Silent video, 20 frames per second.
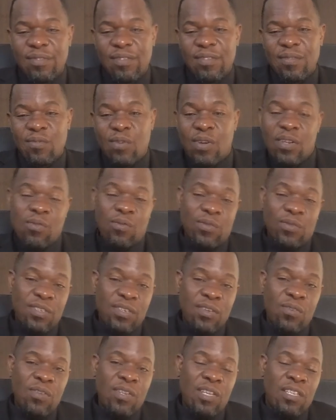Well, they will
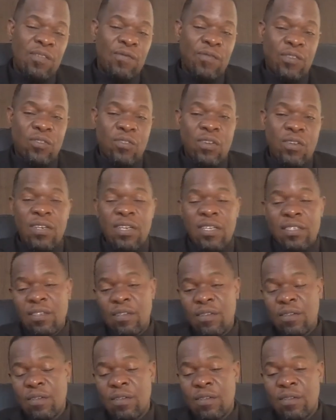say, oh, there's a victor, that's
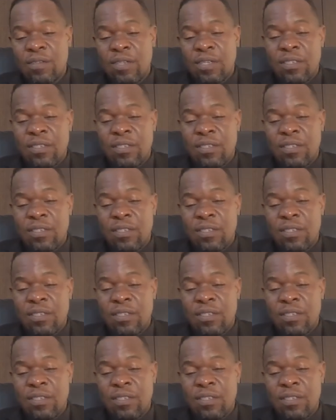a